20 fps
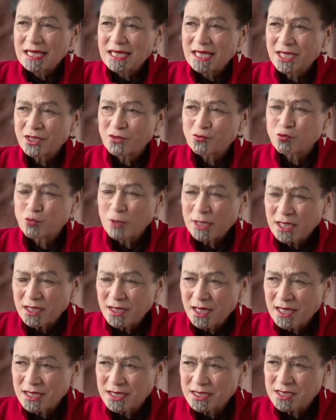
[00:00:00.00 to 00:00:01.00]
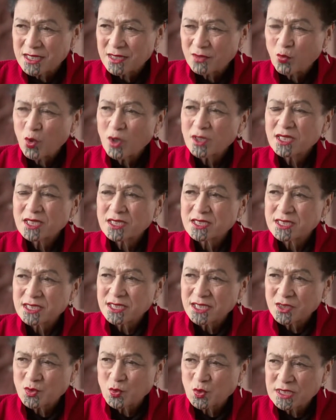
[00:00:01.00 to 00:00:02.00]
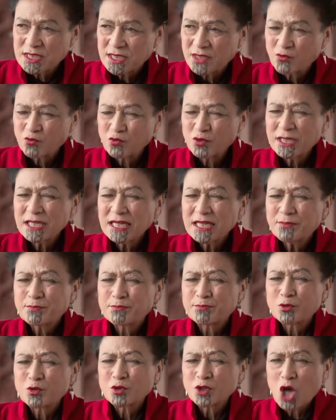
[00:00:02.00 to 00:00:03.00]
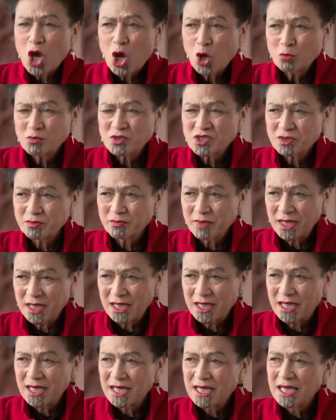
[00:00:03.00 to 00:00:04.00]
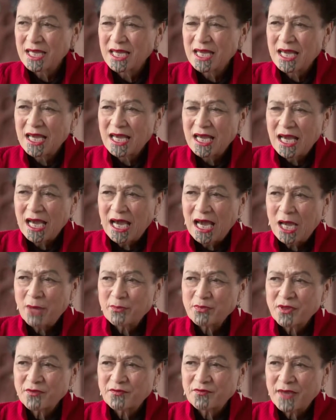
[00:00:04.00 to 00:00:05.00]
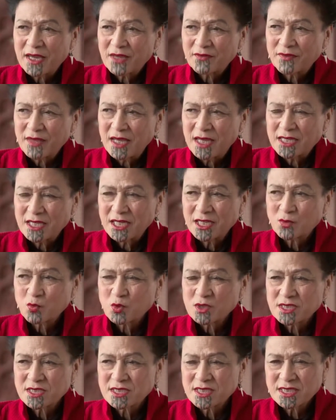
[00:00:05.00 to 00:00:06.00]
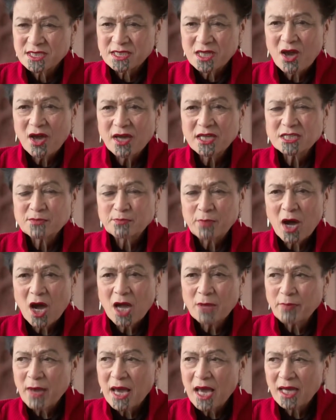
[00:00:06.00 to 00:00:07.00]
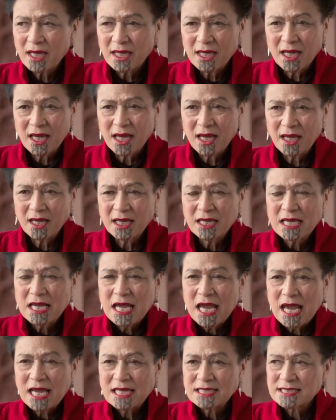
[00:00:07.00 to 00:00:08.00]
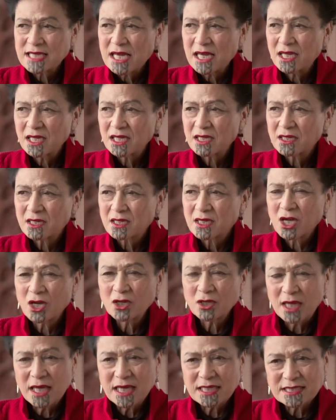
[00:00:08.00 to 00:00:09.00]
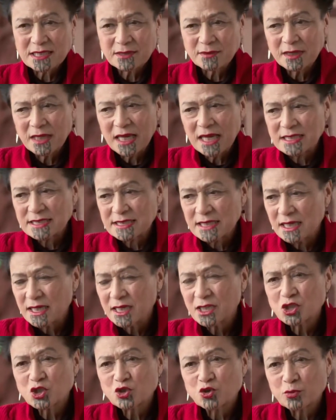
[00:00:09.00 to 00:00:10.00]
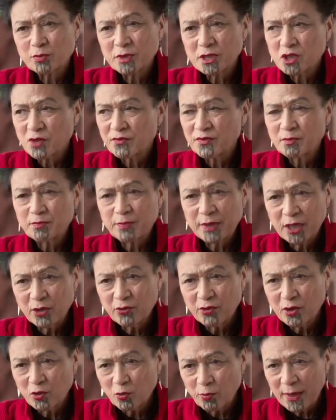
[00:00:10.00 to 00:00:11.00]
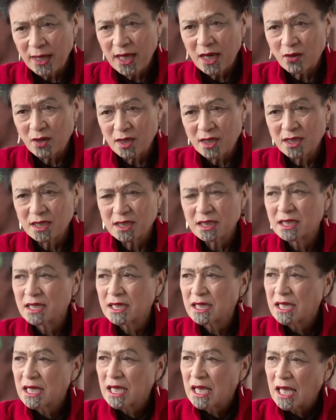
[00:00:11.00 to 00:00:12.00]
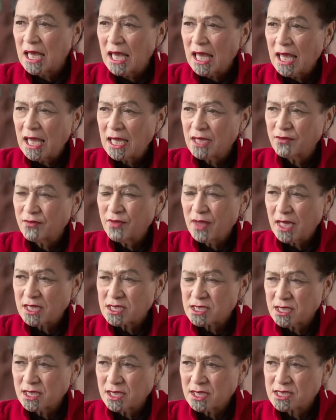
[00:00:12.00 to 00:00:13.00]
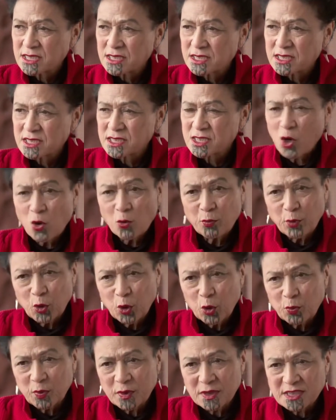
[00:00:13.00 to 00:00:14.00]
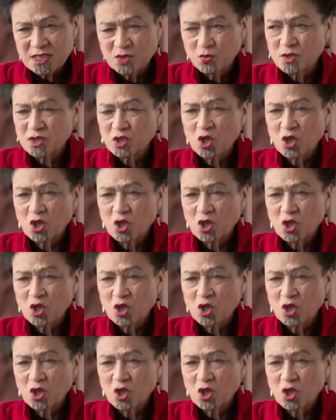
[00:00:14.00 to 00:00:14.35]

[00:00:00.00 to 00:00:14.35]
It, it what it did was it really brought home to me um, the fact that it was designed Pai Pākehā as a, as, a, as a instrument of imperial power and that its sole purpose was